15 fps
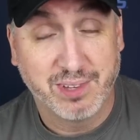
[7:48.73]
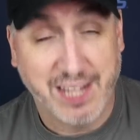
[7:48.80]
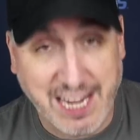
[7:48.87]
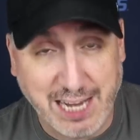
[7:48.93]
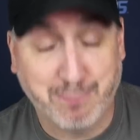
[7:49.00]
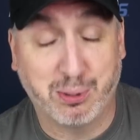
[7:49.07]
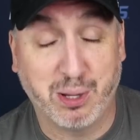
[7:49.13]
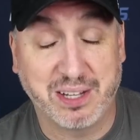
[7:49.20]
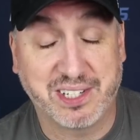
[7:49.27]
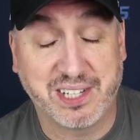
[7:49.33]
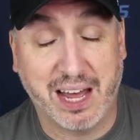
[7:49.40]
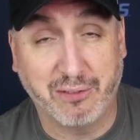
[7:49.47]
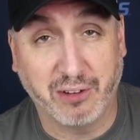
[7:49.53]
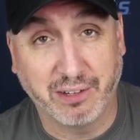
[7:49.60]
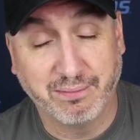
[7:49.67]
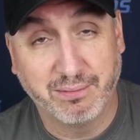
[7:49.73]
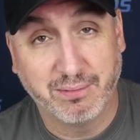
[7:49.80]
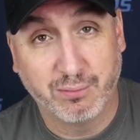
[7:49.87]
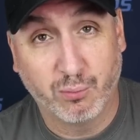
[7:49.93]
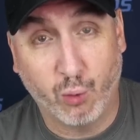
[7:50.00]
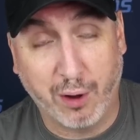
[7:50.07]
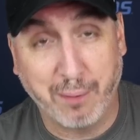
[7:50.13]
Heat plus 7,
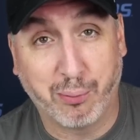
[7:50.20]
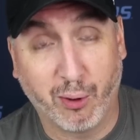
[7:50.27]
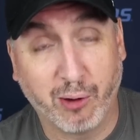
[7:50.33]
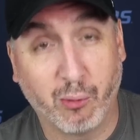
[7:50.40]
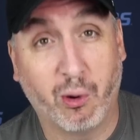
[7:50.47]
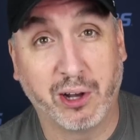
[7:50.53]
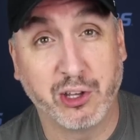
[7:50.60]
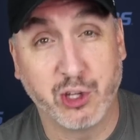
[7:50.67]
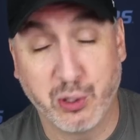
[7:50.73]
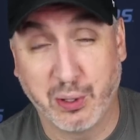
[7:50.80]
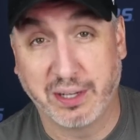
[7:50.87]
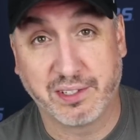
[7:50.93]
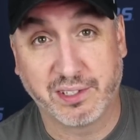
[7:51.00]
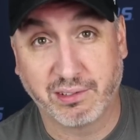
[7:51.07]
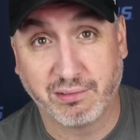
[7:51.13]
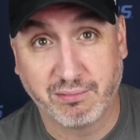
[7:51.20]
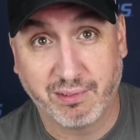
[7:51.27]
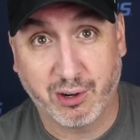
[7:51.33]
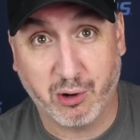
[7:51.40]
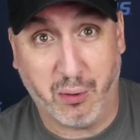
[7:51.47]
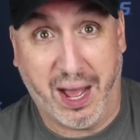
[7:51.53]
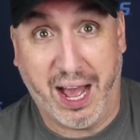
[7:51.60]
1.1 units. I
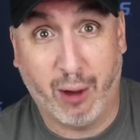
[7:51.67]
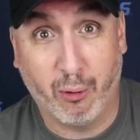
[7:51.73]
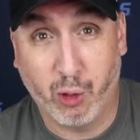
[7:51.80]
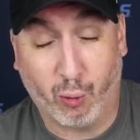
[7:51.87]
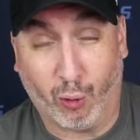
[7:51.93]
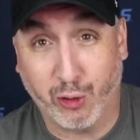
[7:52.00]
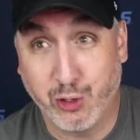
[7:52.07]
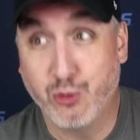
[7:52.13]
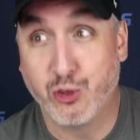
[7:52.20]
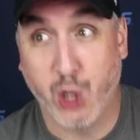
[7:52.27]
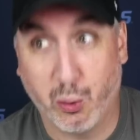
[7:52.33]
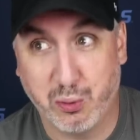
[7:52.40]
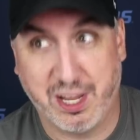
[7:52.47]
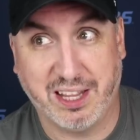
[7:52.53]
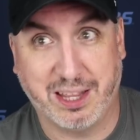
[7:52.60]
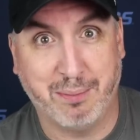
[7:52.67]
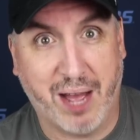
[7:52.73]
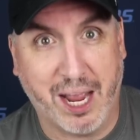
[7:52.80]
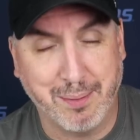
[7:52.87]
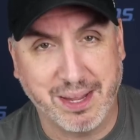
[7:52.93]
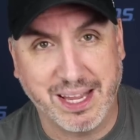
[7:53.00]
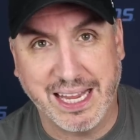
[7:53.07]
don't know how in the world you don't take the
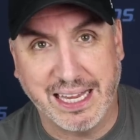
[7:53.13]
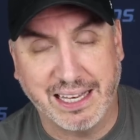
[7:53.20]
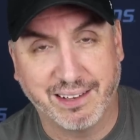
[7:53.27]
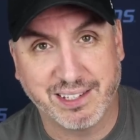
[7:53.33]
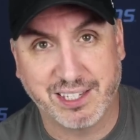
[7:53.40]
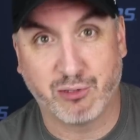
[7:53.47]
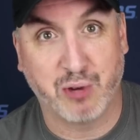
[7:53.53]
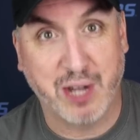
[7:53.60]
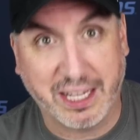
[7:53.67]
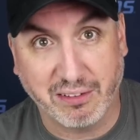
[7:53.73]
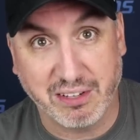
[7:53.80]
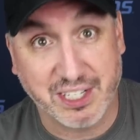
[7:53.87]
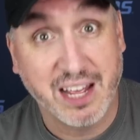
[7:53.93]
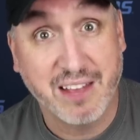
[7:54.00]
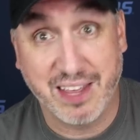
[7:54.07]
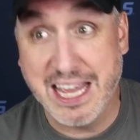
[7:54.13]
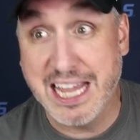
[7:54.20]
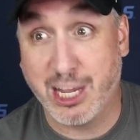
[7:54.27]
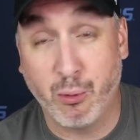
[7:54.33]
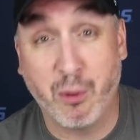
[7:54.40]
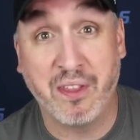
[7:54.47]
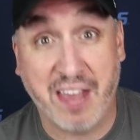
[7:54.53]
Miami Heat. This is ridiculous. The
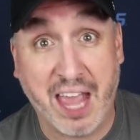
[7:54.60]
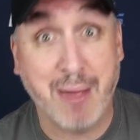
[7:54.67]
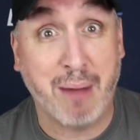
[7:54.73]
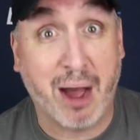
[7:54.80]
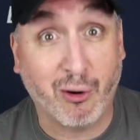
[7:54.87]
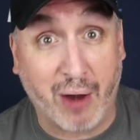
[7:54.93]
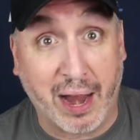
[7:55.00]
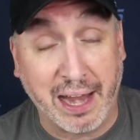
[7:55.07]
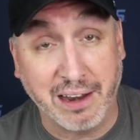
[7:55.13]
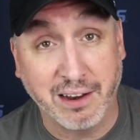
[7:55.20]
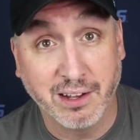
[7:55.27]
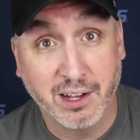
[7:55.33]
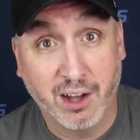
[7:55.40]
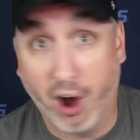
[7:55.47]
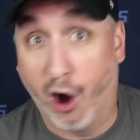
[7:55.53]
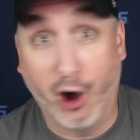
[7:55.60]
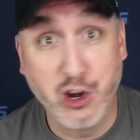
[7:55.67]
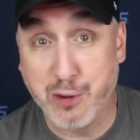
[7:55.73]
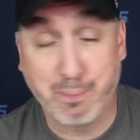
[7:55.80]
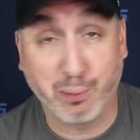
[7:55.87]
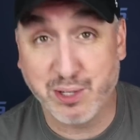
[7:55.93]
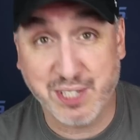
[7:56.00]
Heat can win the game outright.
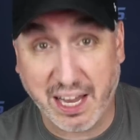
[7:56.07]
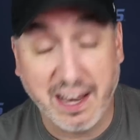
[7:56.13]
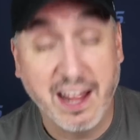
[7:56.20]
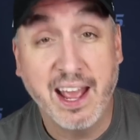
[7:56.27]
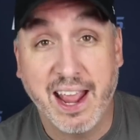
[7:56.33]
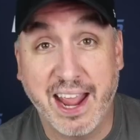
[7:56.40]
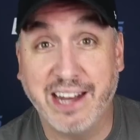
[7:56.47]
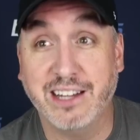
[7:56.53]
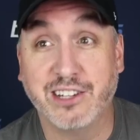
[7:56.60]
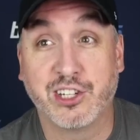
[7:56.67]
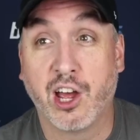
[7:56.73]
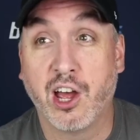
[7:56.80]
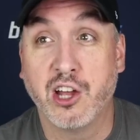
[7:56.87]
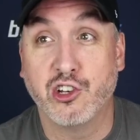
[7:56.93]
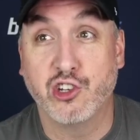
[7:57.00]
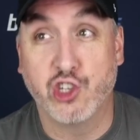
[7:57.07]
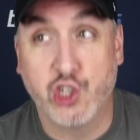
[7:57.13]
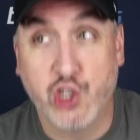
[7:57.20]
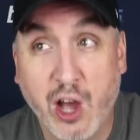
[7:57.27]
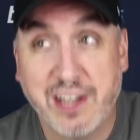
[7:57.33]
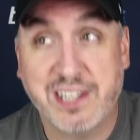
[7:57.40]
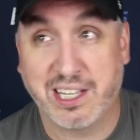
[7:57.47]
100%. It is
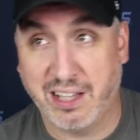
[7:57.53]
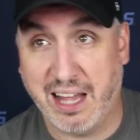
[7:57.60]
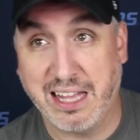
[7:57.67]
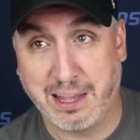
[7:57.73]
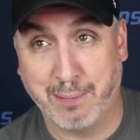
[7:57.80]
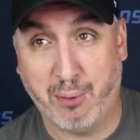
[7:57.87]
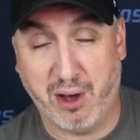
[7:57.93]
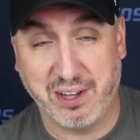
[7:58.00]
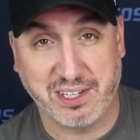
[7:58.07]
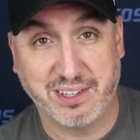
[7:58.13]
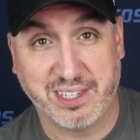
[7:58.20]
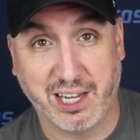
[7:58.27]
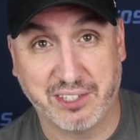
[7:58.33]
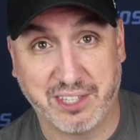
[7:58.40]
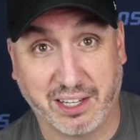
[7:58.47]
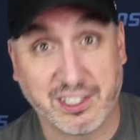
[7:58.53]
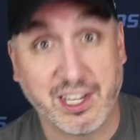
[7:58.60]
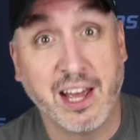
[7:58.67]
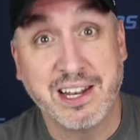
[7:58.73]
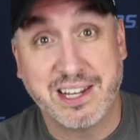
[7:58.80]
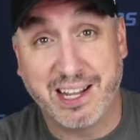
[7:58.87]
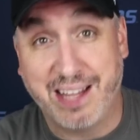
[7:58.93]
just like the Boston Celtics
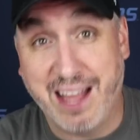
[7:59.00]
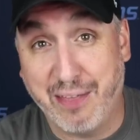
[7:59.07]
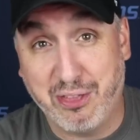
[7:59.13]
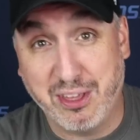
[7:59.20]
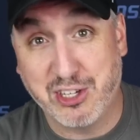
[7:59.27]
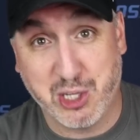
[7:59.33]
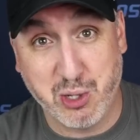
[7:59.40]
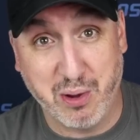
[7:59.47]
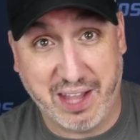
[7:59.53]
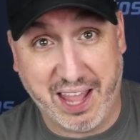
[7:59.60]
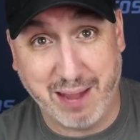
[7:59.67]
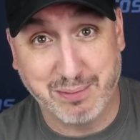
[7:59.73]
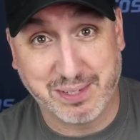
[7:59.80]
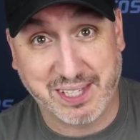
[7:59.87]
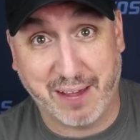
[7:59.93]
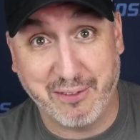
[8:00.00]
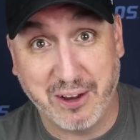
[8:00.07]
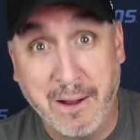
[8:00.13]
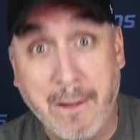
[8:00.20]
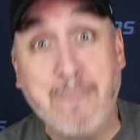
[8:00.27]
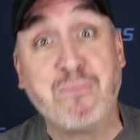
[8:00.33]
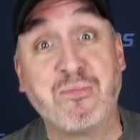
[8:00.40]
to get this to a game
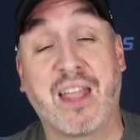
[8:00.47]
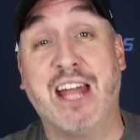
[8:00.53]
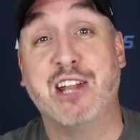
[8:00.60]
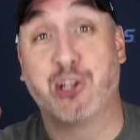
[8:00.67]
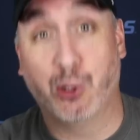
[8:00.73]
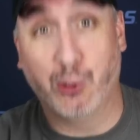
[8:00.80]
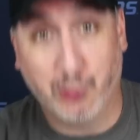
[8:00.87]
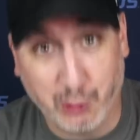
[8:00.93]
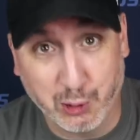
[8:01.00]
7 and to